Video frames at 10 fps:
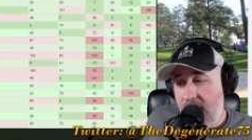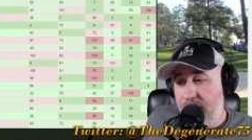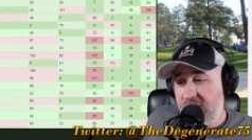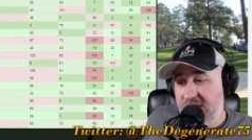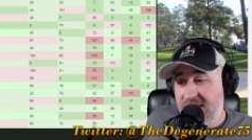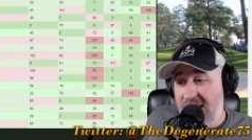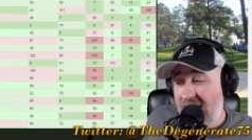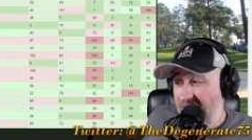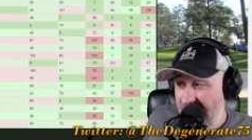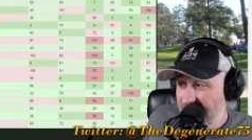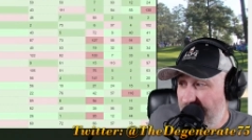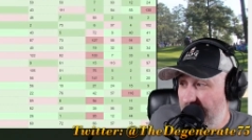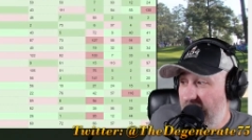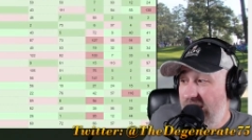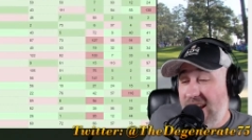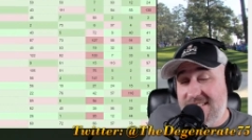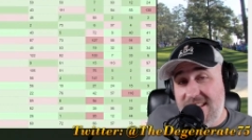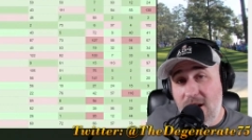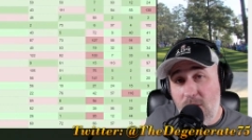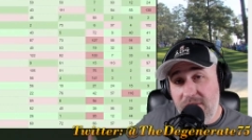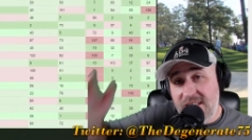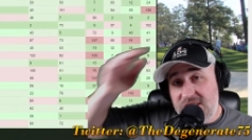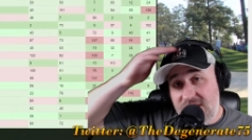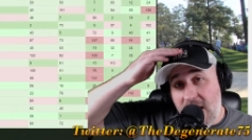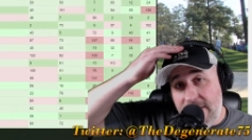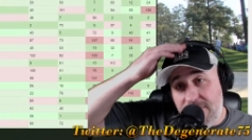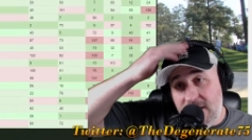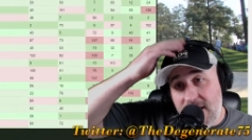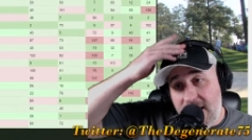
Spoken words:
I appreciate that hat. I actually look, it's the only soft,